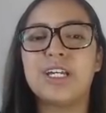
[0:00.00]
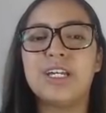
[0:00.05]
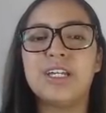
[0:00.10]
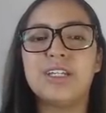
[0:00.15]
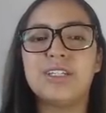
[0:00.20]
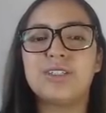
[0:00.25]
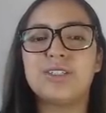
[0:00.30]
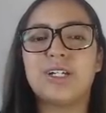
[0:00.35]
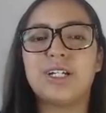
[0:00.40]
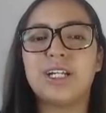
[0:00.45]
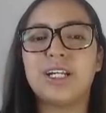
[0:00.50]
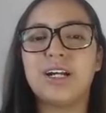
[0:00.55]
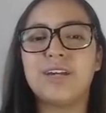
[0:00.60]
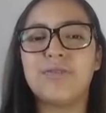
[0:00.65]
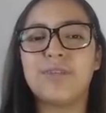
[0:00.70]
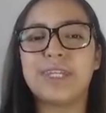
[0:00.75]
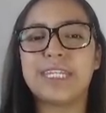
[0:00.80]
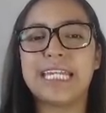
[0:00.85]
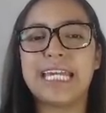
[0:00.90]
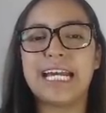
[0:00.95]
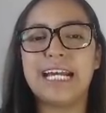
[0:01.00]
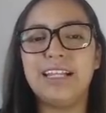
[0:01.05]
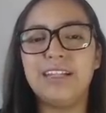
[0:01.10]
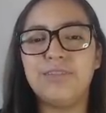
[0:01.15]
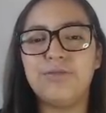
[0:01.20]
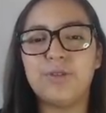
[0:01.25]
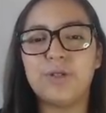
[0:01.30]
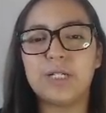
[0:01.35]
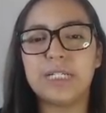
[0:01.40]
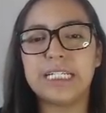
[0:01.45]
Starting off with
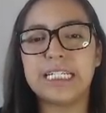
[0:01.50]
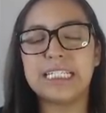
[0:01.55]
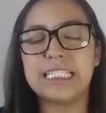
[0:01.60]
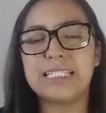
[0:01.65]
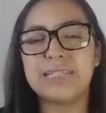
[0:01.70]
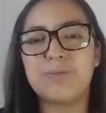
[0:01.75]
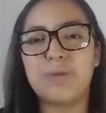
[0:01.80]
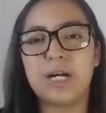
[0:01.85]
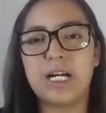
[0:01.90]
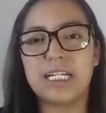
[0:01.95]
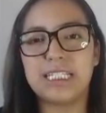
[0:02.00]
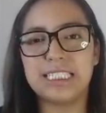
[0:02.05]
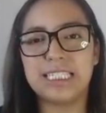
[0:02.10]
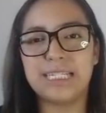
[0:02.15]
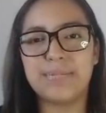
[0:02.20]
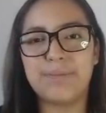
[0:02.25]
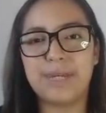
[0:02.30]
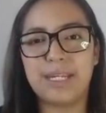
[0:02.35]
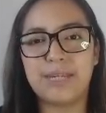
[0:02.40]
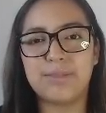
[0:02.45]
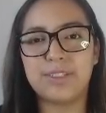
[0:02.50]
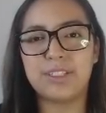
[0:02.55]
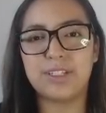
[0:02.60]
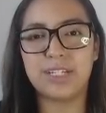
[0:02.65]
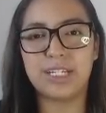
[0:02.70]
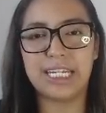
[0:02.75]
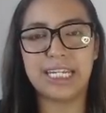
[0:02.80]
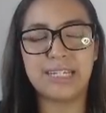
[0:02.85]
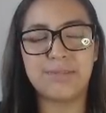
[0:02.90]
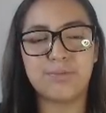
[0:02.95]
California depositing payment
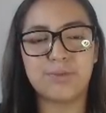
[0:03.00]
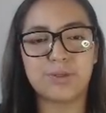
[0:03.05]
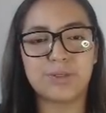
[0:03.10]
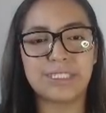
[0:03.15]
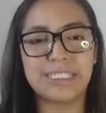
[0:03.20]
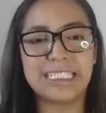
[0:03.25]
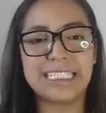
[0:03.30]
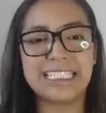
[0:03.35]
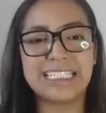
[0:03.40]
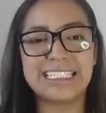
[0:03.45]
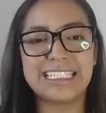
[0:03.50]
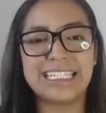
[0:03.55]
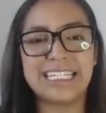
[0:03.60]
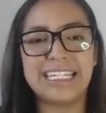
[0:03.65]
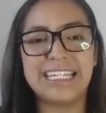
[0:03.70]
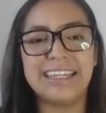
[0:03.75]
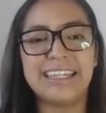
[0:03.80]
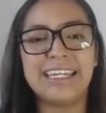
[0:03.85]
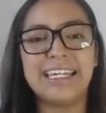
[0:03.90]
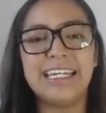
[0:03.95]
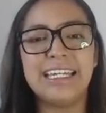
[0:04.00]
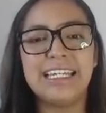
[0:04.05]
on April 16th,